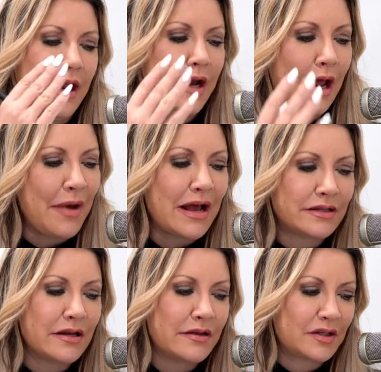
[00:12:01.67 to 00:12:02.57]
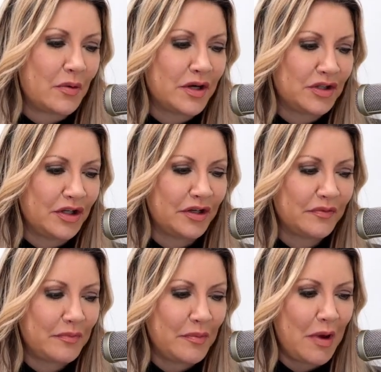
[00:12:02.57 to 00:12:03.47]
And I'm asking this
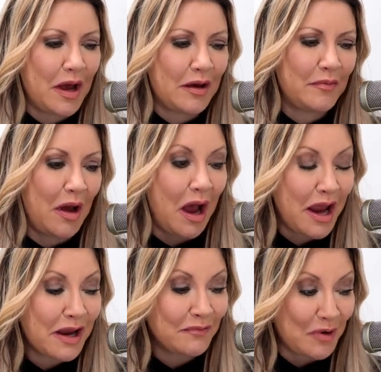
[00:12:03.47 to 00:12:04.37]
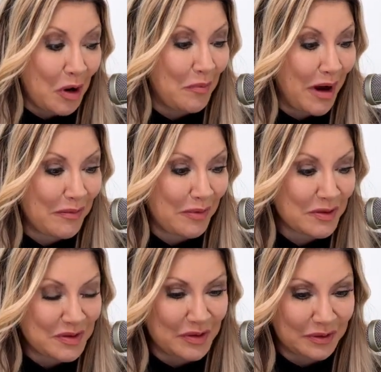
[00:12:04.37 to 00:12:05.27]
question. I know my
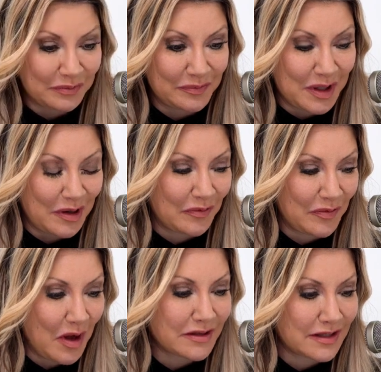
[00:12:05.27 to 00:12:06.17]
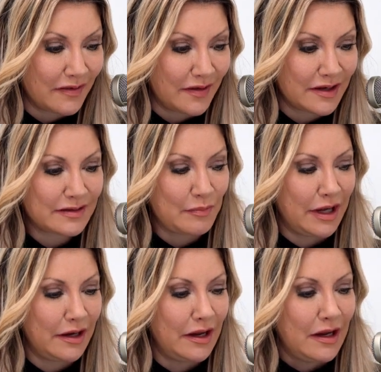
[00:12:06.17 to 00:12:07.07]
personal, thoughts on this,
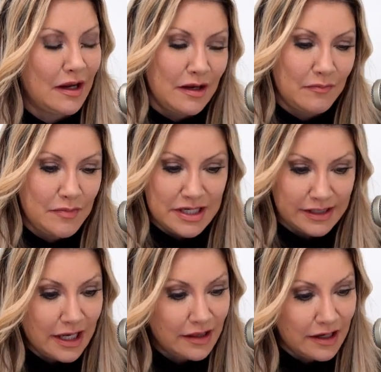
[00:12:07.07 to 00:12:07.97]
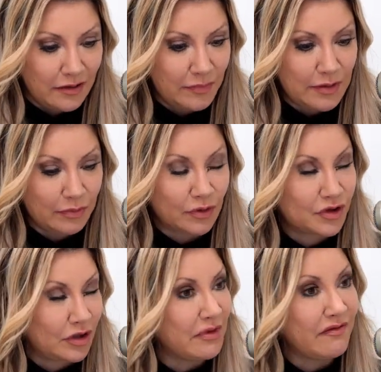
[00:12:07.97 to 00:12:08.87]
but because I think people
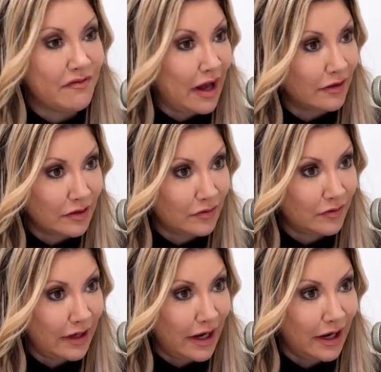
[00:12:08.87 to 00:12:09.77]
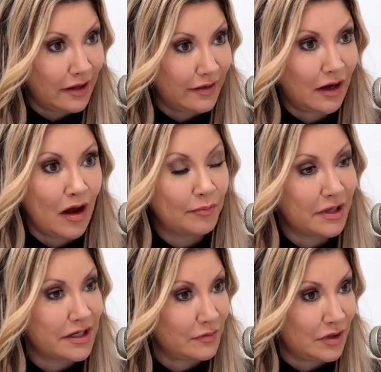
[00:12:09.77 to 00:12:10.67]
should be valued and that
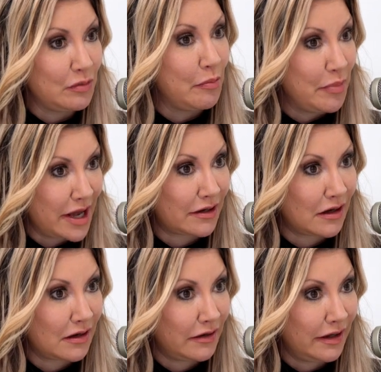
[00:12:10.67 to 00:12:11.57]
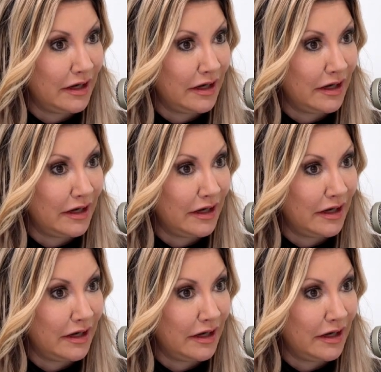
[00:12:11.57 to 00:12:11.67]
companies would do better